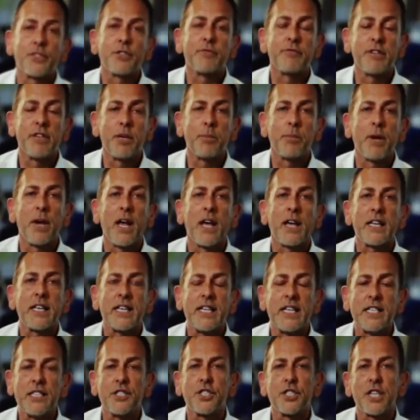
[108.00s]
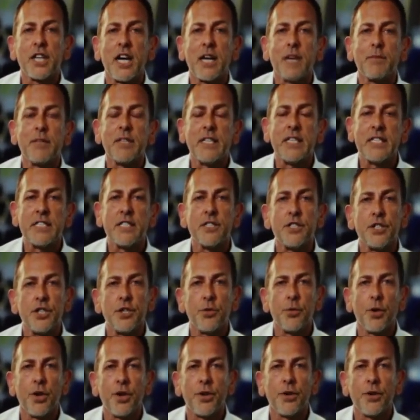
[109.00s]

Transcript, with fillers: to reapply each time they need a new one.